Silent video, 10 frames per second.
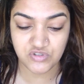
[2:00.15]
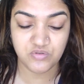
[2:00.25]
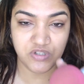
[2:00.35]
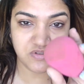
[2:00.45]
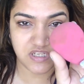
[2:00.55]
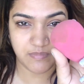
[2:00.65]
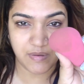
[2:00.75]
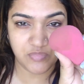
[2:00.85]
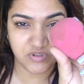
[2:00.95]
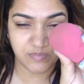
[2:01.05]
I'm just going to take
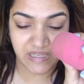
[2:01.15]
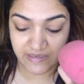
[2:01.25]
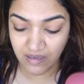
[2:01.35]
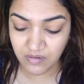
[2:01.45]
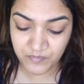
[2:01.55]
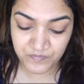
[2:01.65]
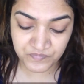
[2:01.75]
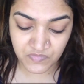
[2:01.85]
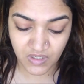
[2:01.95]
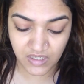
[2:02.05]
my beauty blender
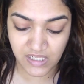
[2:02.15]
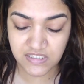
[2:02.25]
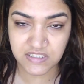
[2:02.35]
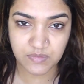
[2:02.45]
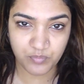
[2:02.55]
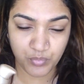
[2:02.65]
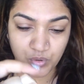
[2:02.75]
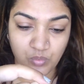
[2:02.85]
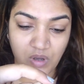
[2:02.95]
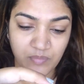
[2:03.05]
and I'll just
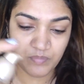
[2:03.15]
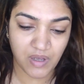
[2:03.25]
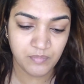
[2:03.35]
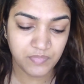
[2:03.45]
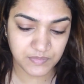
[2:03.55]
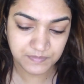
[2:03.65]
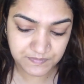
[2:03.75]
put one pump,